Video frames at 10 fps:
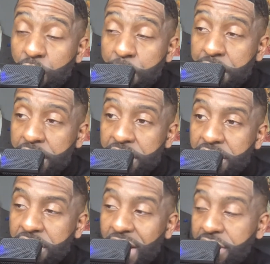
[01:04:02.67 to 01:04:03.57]
we're being
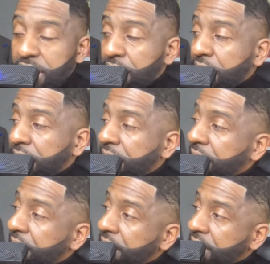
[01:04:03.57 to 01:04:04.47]
suggestive here.
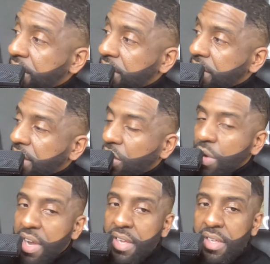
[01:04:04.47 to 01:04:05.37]
All
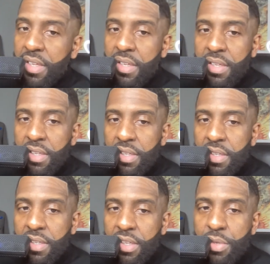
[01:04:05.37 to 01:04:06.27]
right?
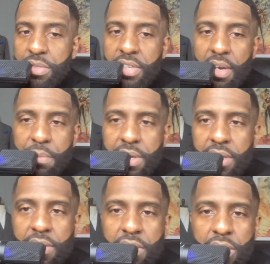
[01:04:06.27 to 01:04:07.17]
And you tell
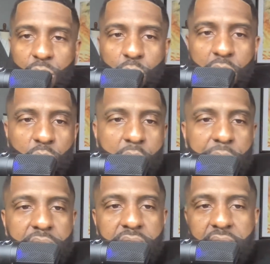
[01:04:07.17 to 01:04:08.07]
me what
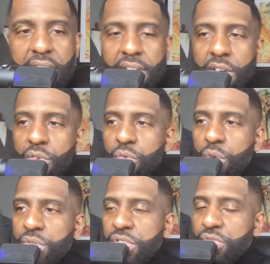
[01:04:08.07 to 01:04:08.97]
woman does not love
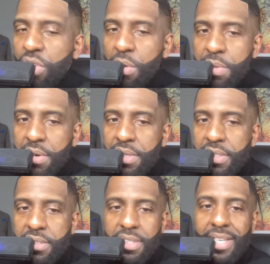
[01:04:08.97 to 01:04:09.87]
roses,
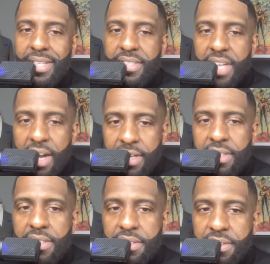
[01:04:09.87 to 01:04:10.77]
strawberries, and
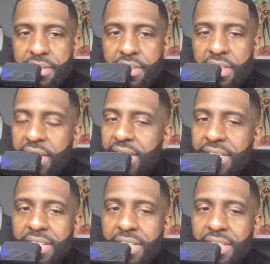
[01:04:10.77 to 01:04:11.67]
chocolate?
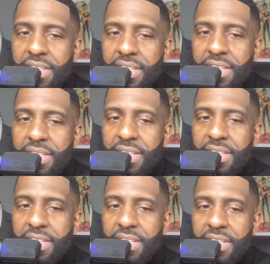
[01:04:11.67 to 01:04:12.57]
And this is
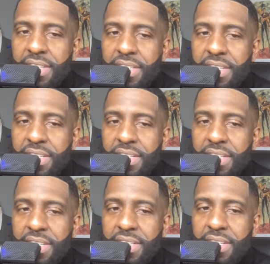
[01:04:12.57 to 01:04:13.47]

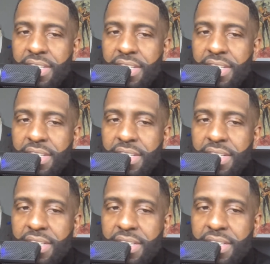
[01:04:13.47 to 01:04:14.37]
chocolate-covered,
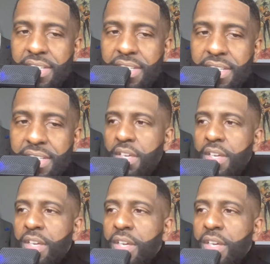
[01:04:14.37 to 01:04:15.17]
authentic